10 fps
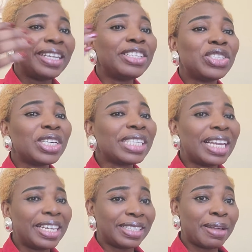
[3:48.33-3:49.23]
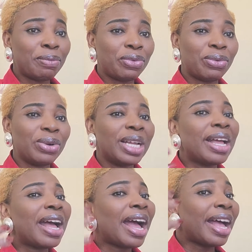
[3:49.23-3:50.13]
It's just an example.
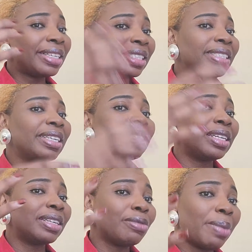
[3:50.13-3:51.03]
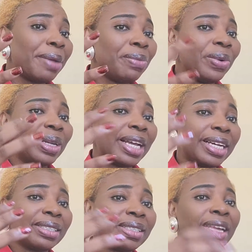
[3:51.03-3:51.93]
And remember,
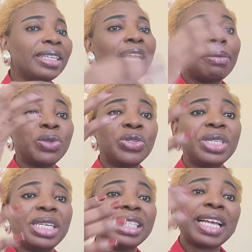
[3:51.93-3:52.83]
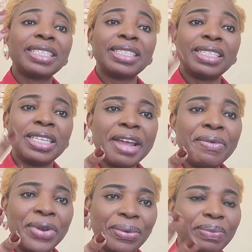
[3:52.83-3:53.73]
like I said, I'm using it as a
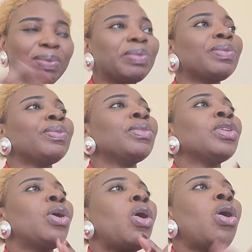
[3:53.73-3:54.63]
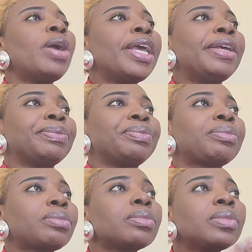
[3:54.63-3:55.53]
scenario. Okay,
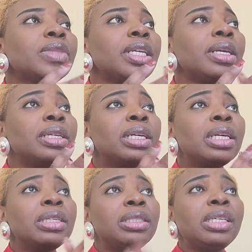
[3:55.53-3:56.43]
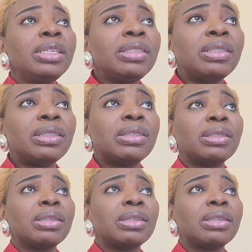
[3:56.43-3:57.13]
this